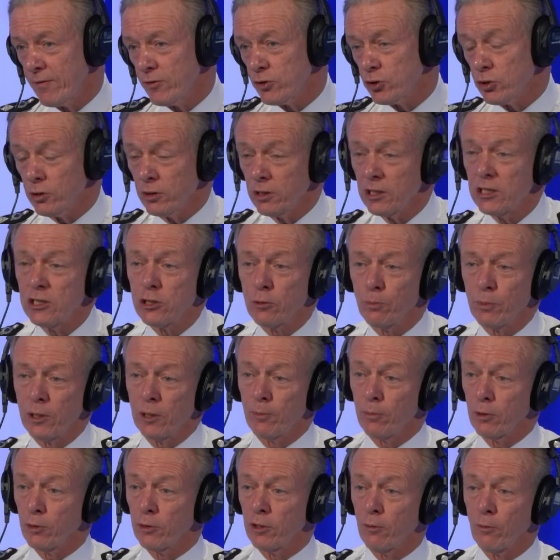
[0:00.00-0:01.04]
So these are
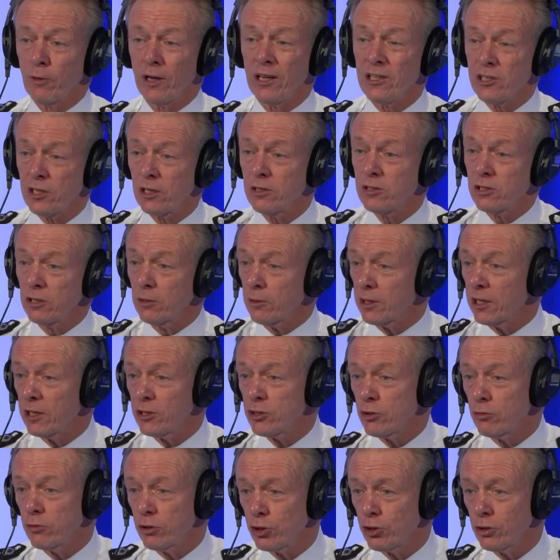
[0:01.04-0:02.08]
people that essentially are there
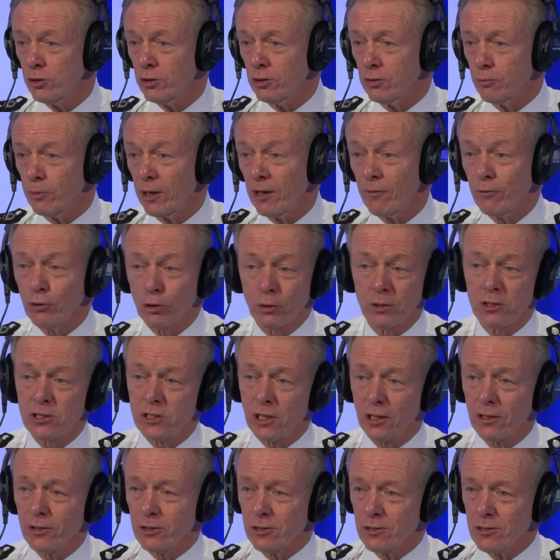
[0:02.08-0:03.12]
to reassure. We have no
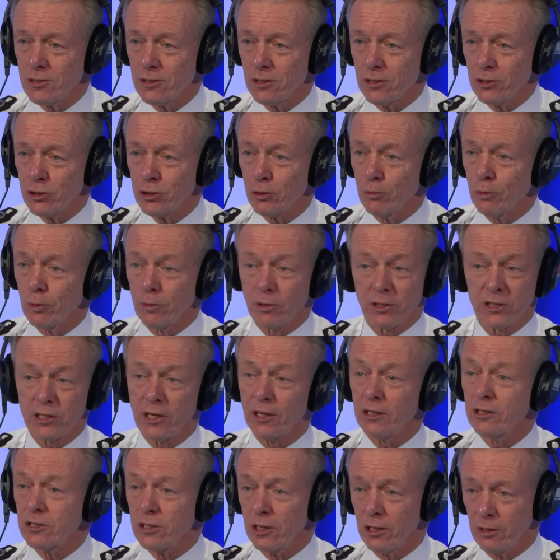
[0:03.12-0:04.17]
intelligence that someone will
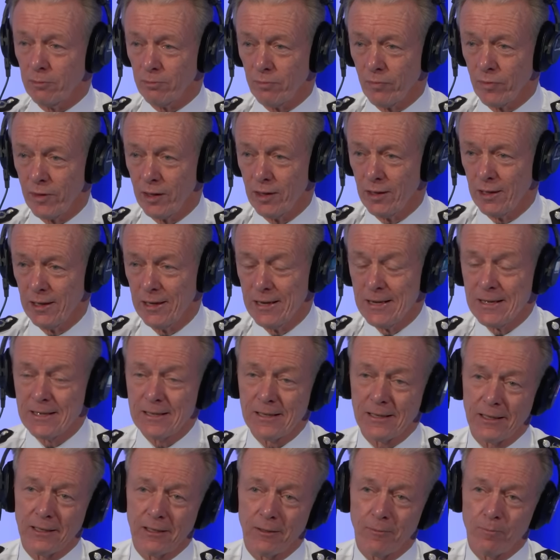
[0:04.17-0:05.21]
attack this game.
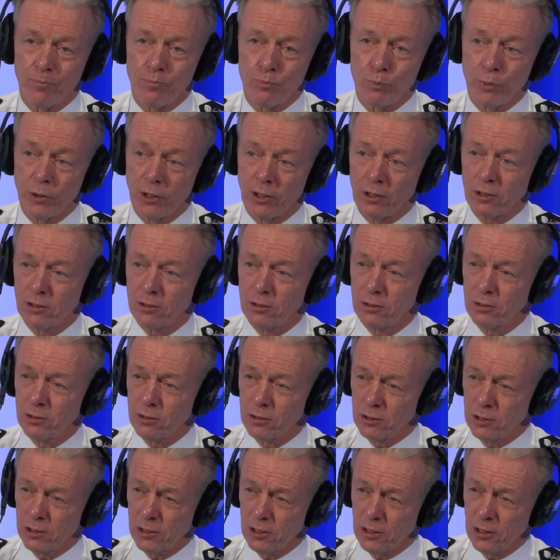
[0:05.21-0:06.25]
Um, but
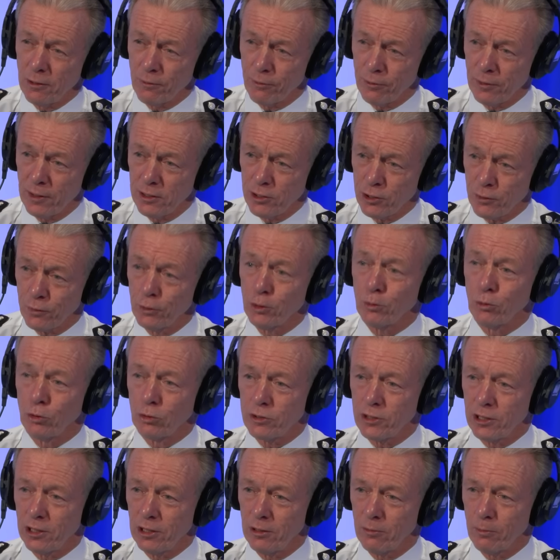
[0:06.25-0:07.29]
the France football
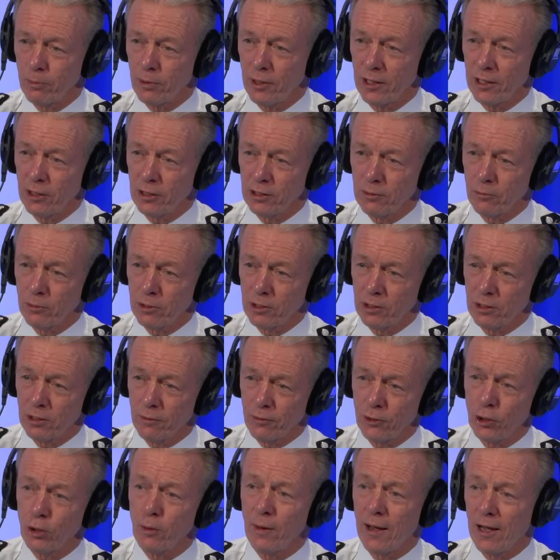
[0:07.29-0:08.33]
team playing within a
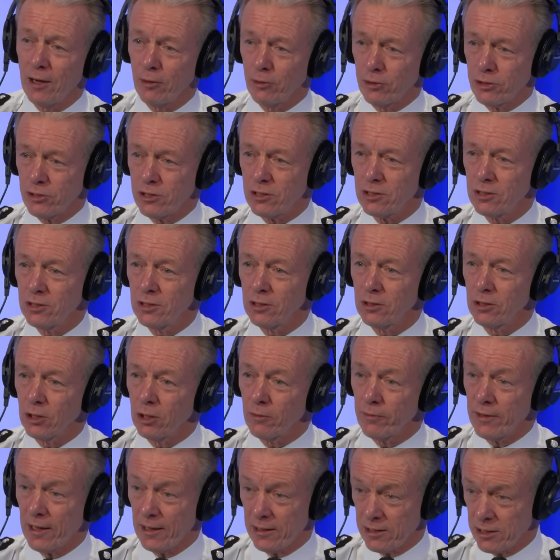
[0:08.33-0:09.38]
few hours
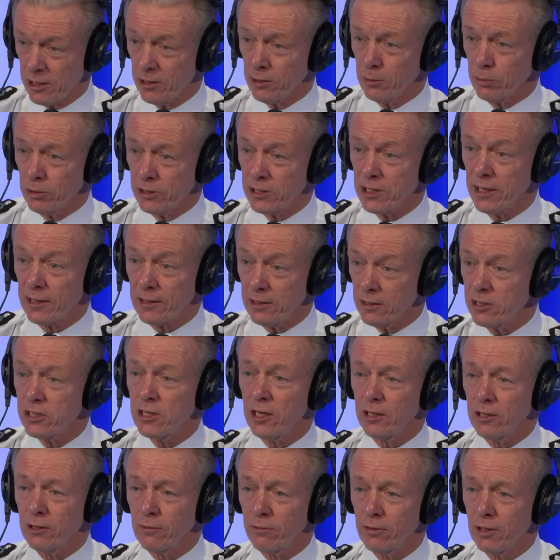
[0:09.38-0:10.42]
of that terrible attack in the
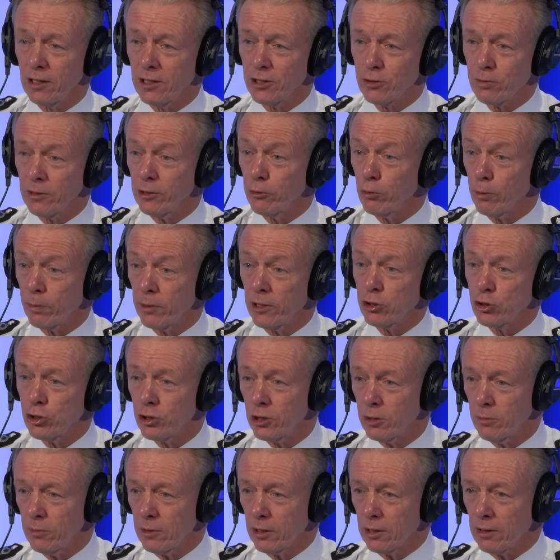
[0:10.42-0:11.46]
Stade de France when they were playing
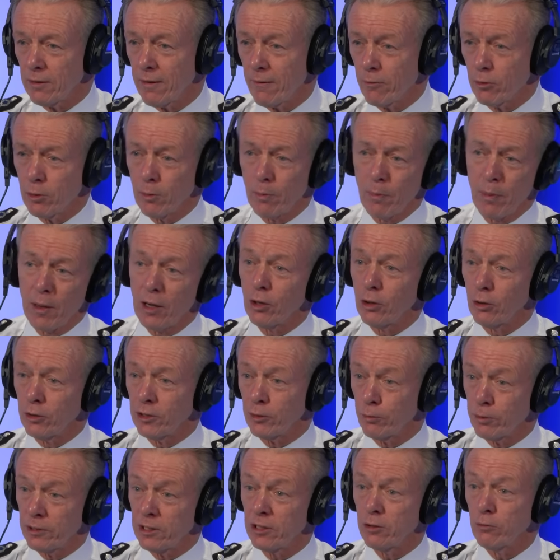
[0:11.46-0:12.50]
Germany. we would be a bit odd
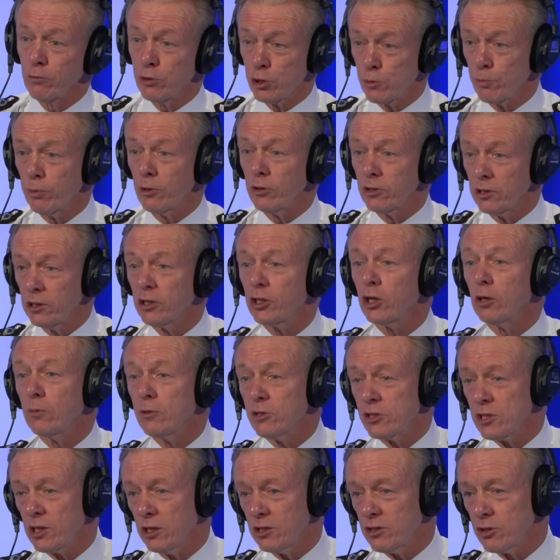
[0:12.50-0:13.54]
if we didn't respond in a
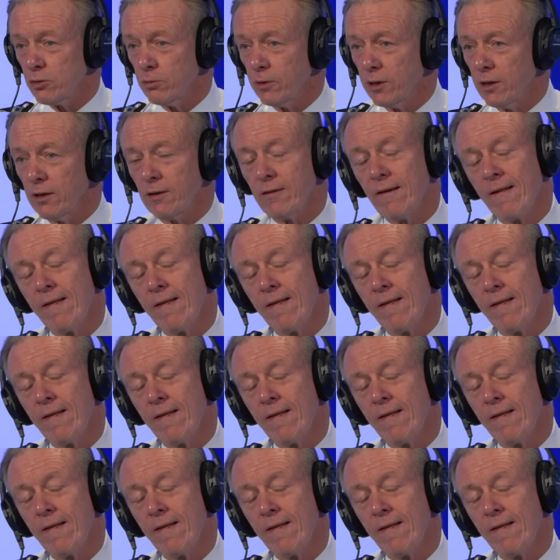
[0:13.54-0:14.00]
common sense way.